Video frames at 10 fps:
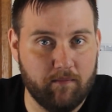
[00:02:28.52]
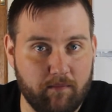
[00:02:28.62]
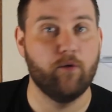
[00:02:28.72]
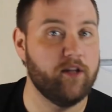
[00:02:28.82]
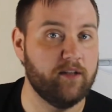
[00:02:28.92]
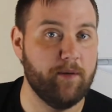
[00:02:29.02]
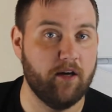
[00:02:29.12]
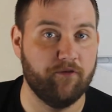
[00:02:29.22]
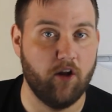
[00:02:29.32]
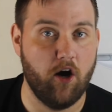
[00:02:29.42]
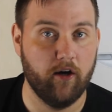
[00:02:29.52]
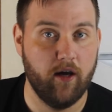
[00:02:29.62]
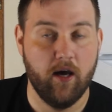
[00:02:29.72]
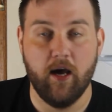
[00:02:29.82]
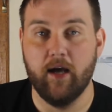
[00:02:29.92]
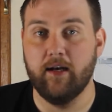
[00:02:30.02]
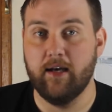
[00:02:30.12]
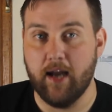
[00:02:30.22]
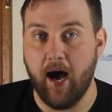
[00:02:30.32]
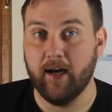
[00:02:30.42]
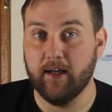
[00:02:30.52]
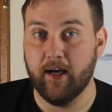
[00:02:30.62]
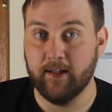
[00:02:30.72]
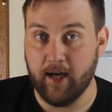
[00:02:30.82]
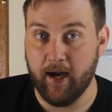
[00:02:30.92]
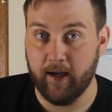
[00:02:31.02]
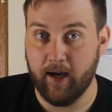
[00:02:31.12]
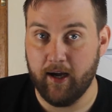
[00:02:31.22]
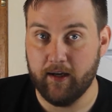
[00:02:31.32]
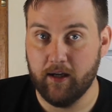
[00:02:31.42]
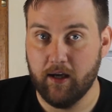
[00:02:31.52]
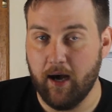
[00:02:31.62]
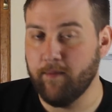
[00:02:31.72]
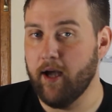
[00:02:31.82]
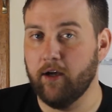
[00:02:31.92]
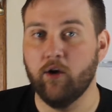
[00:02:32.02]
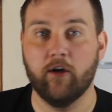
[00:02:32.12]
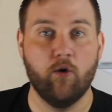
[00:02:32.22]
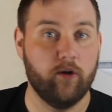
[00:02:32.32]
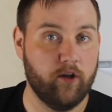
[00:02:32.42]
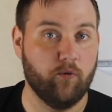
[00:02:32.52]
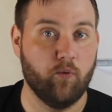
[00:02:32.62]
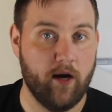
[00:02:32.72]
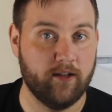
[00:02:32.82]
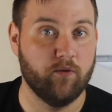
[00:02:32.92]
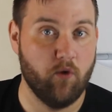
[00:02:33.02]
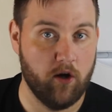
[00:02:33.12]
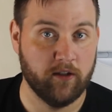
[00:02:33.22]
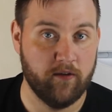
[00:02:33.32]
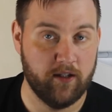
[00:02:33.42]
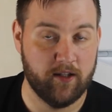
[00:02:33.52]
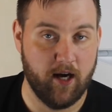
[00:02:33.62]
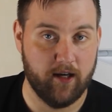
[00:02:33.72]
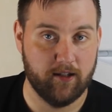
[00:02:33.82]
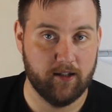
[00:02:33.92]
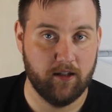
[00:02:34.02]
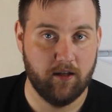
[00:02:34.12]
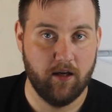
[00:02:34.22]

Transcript: Now, with this being a vlog and not a diet guide, I'm not going to go into the rights and wrongs of these diets.